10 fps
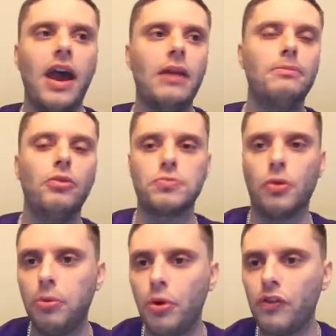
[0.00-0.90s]
and there's
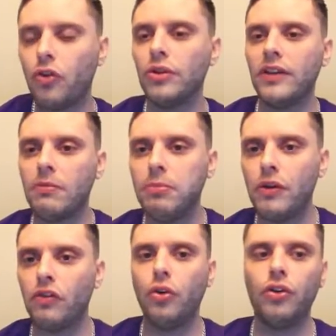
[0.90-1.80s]
more points scored, less
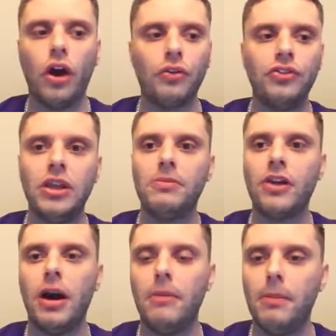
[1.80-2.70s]
points scored, other teams
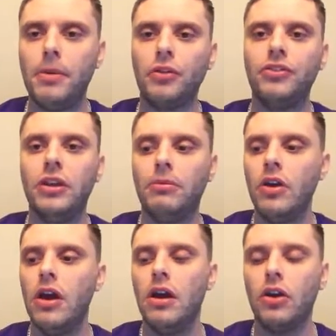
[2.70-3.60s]
come up, other teams
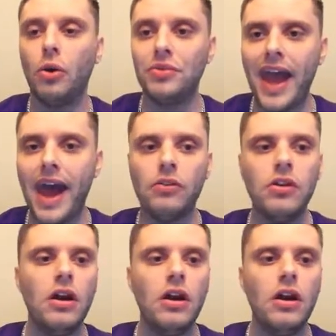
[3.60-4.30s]
go down,